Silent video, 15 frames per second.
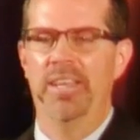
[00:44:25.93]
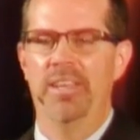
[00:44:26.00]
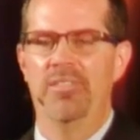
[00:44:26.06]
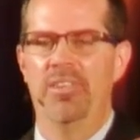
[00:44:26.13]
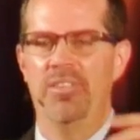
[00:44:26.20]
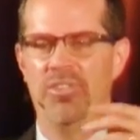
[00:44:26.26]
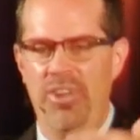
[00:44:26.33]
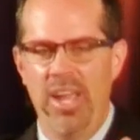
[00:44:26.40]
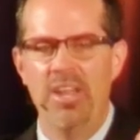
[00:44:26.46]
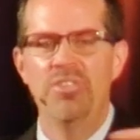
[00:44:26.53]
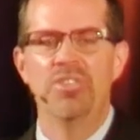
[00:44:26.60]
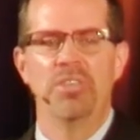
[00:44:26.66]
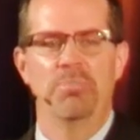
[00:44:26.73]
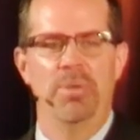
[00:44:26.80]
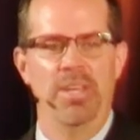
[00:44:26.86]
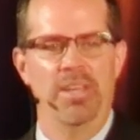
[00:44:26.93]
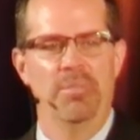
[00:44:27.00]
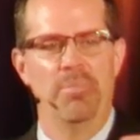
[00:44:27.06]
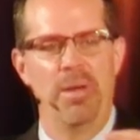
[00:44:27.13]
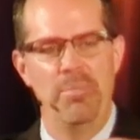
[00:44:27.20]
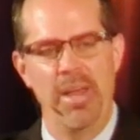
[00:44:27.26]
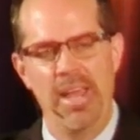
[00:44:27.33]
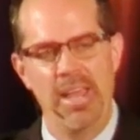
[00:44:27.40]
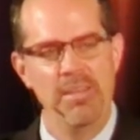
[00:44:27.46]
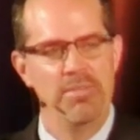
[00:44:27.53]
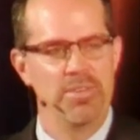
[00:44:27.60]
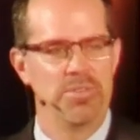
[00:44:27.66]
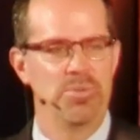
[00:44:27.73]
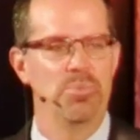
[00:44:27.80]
Is it changing me, my behaviors,